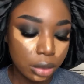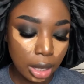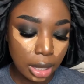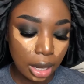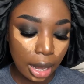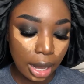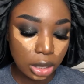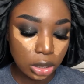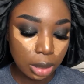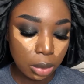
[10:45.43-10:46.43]
And then
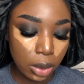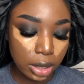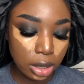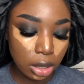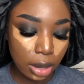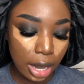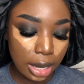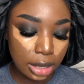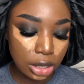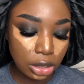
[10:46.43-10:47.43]
actually I'm going to go ahead
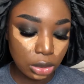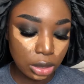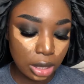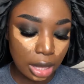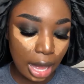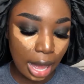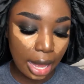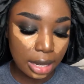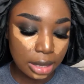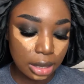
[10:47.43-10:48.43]
and use
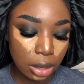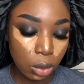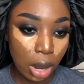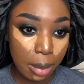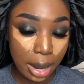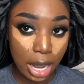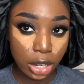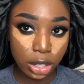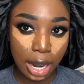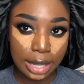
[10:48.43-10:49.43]
that while my
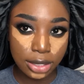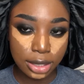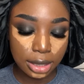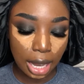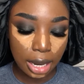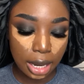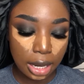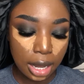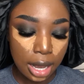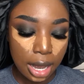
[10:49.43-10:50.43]
under eyes are setting.